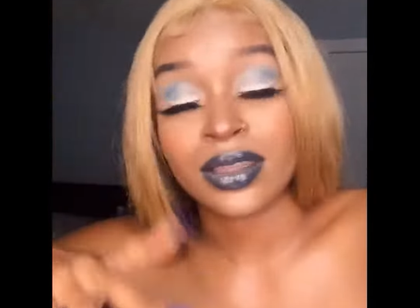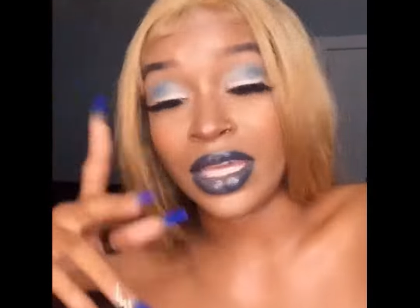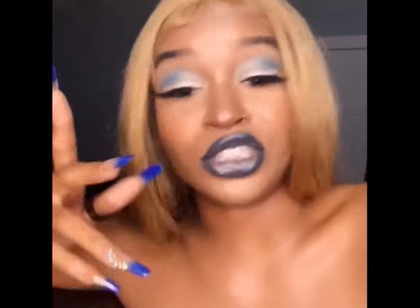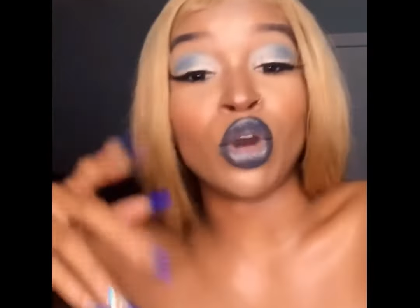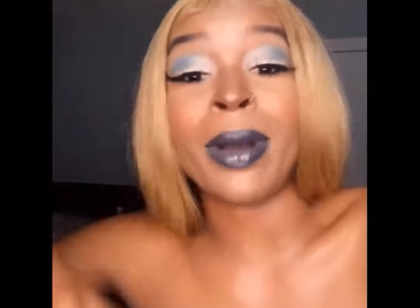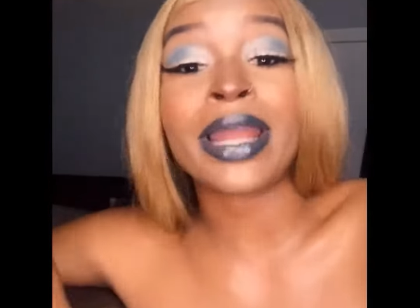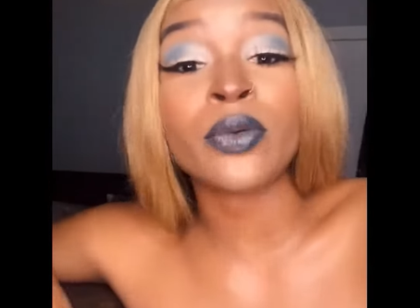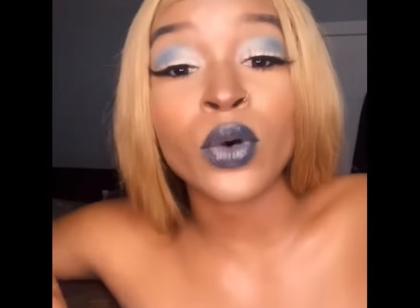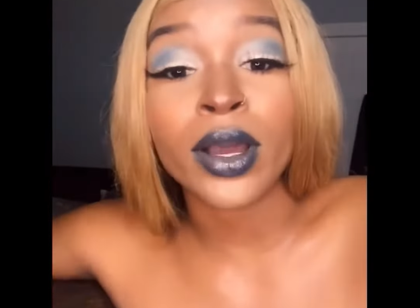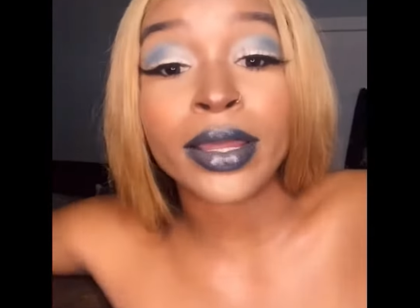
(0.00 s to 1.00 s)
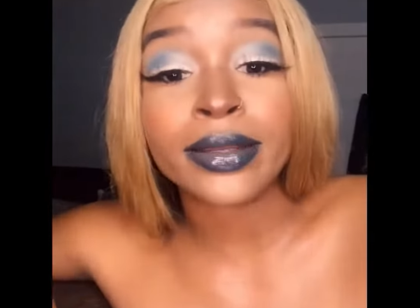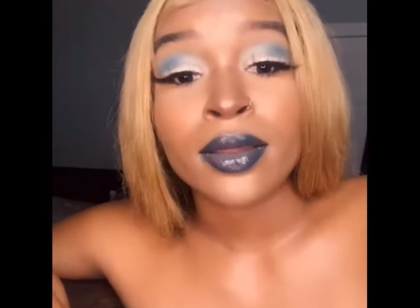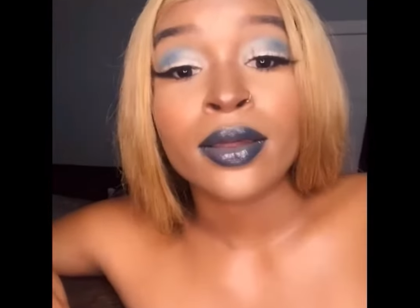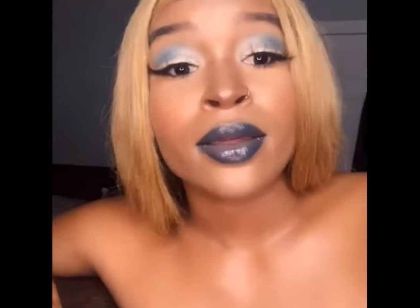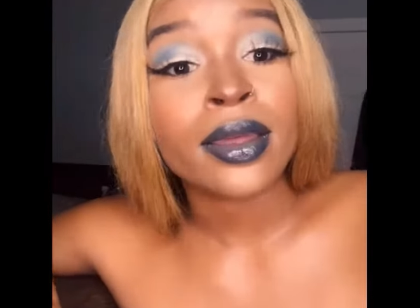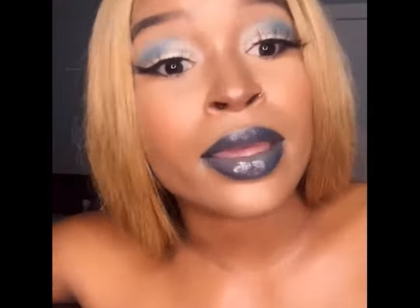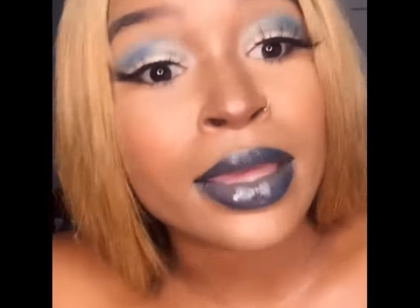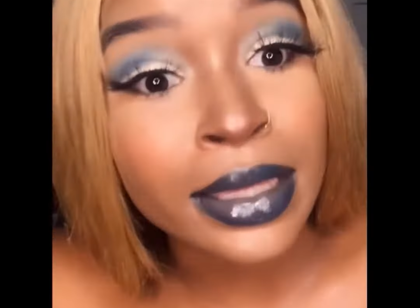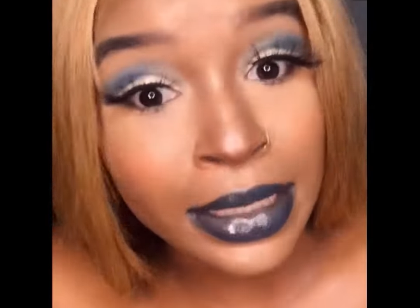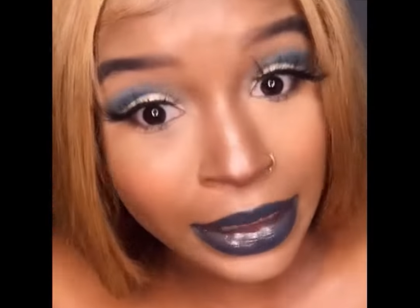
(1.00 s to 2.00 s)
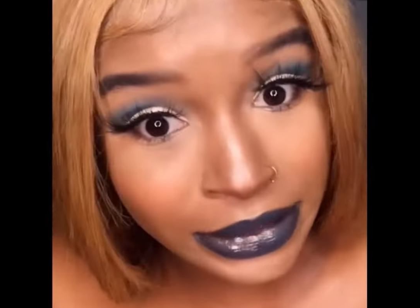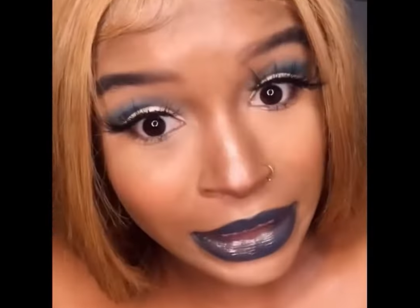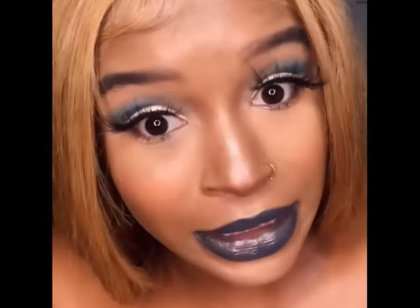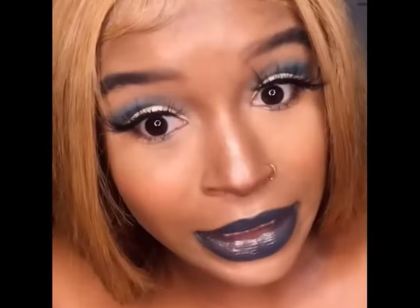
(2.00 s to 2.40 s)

Joe Biden won, allegedly.